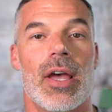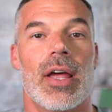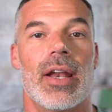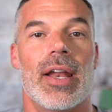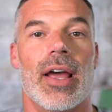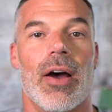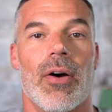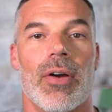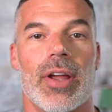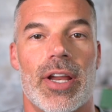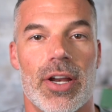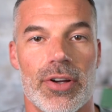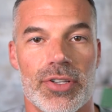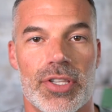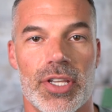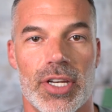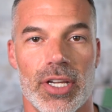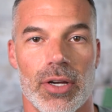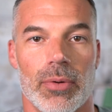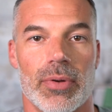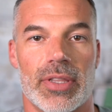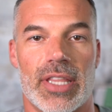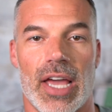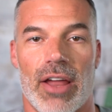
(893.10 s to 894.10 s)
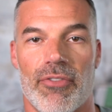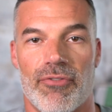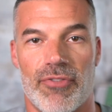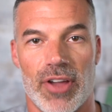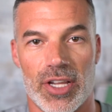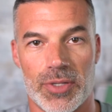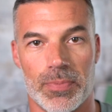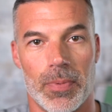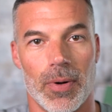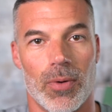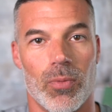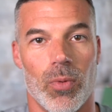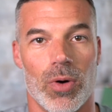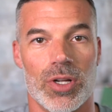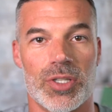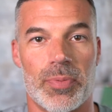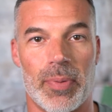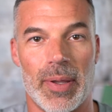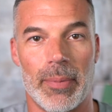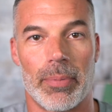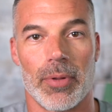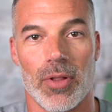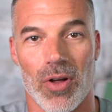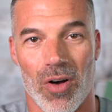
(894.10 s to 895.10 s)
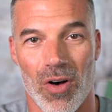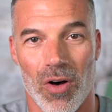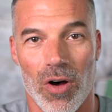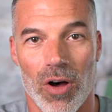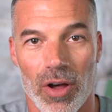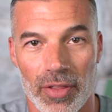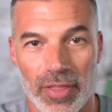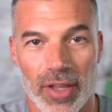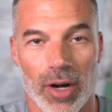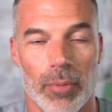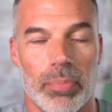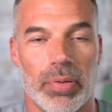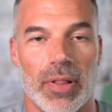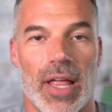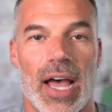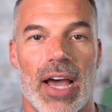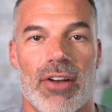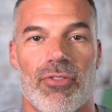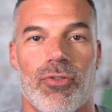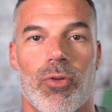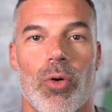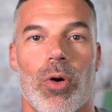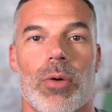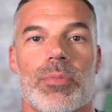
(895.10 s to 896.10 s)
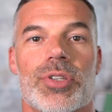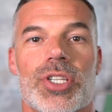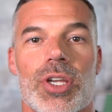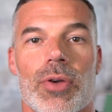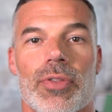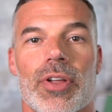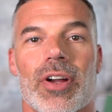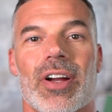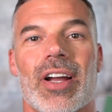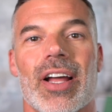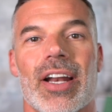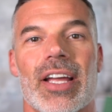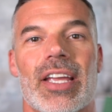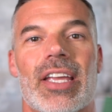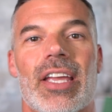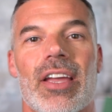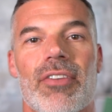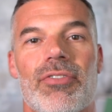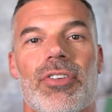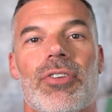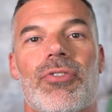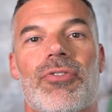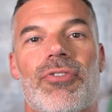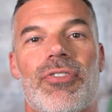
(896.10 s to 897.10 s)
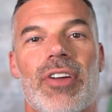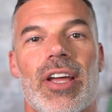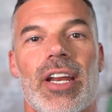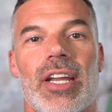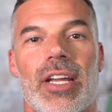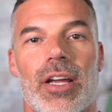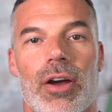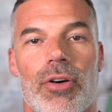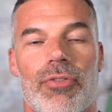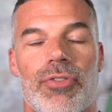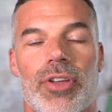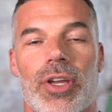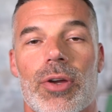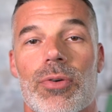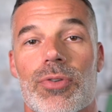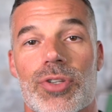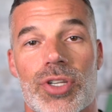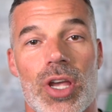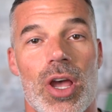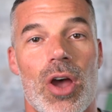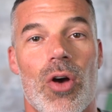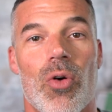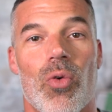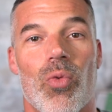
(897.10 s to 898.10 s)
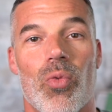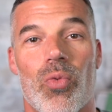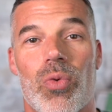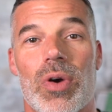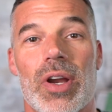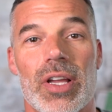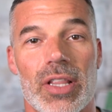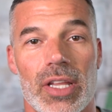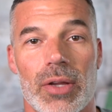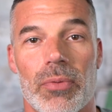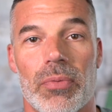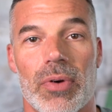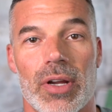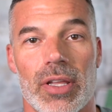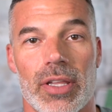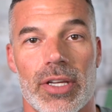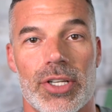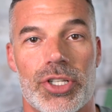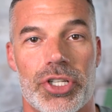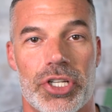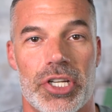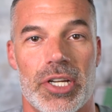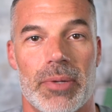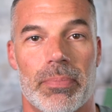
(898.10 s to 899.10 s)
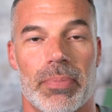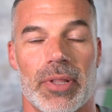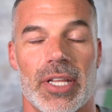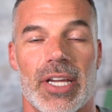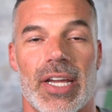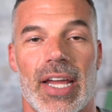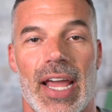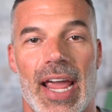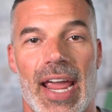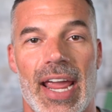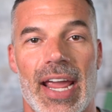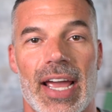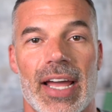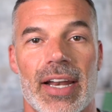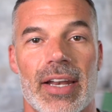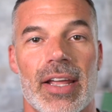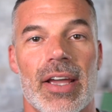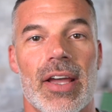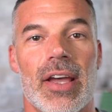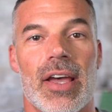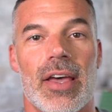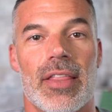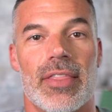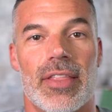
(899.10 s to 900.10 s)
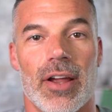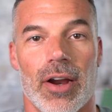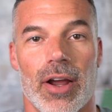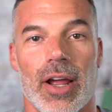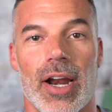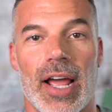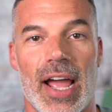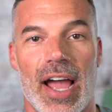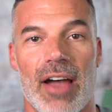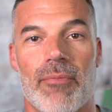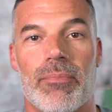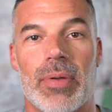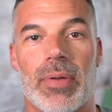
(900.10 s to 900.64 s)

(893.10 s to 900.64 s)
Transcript: Now, here's the deal with that. Facebook wants people on their platform, so they're going to give you video views really, really cheaply, and they're going to have